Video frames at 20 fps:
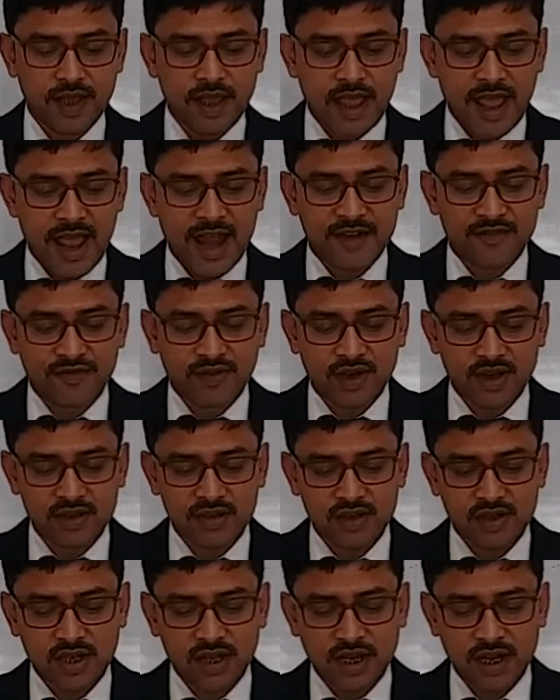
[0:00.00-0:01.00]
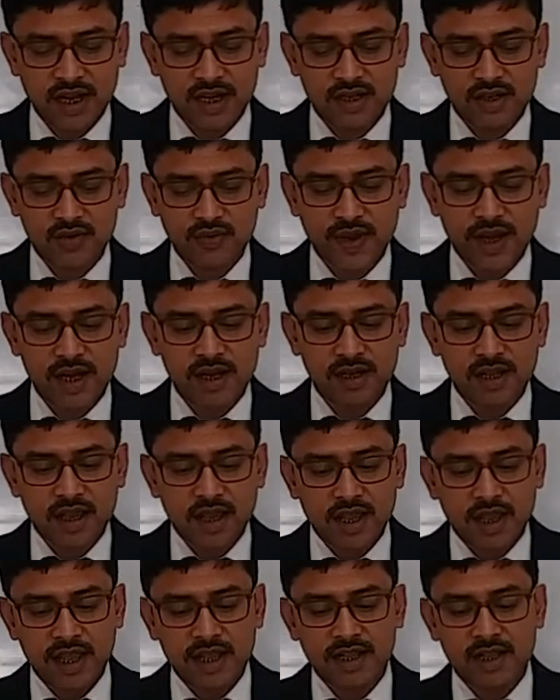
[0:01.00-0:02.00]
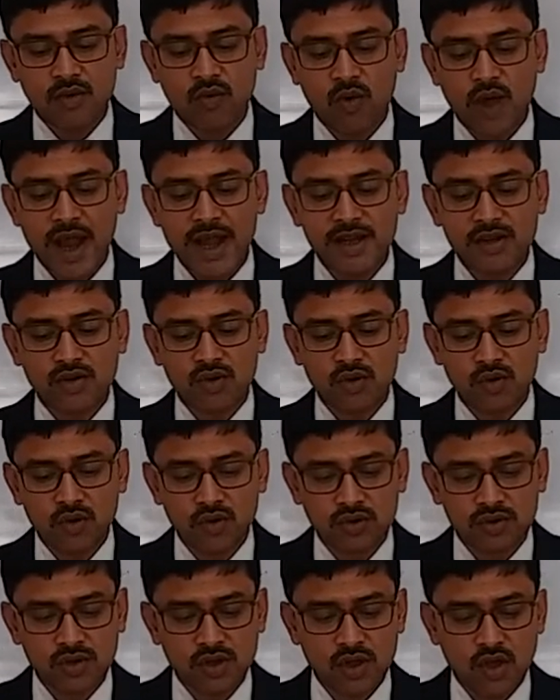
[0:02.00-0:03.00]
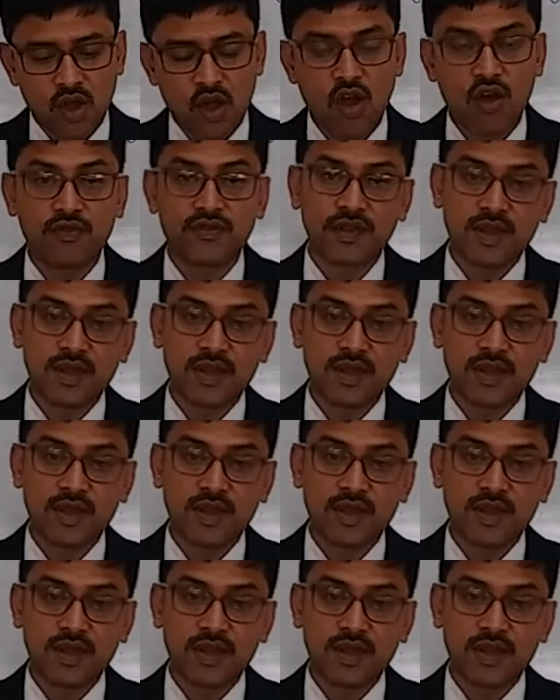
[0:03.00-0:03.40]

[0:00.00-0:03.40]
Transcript: At first, it dwelt in the white rose of